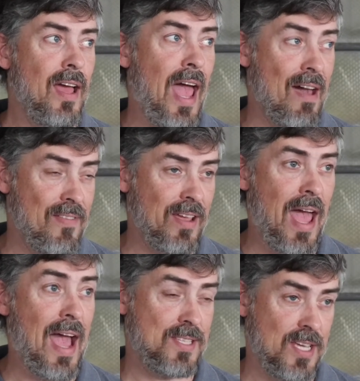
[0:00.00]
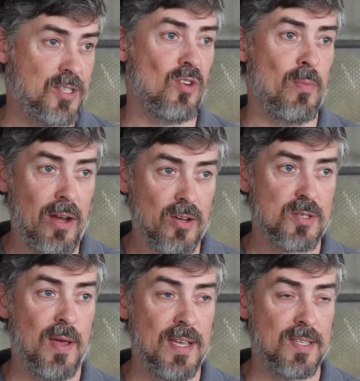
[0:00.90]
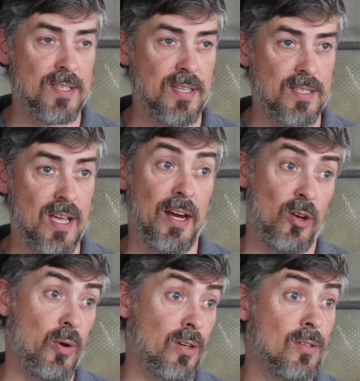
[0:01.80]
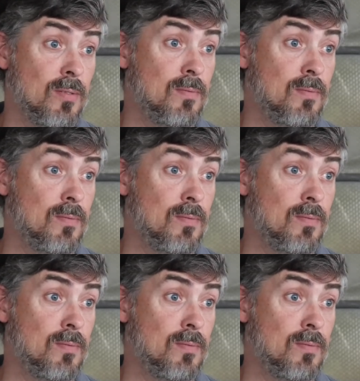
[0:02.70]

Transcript: having access to a makerspace is kind of critical.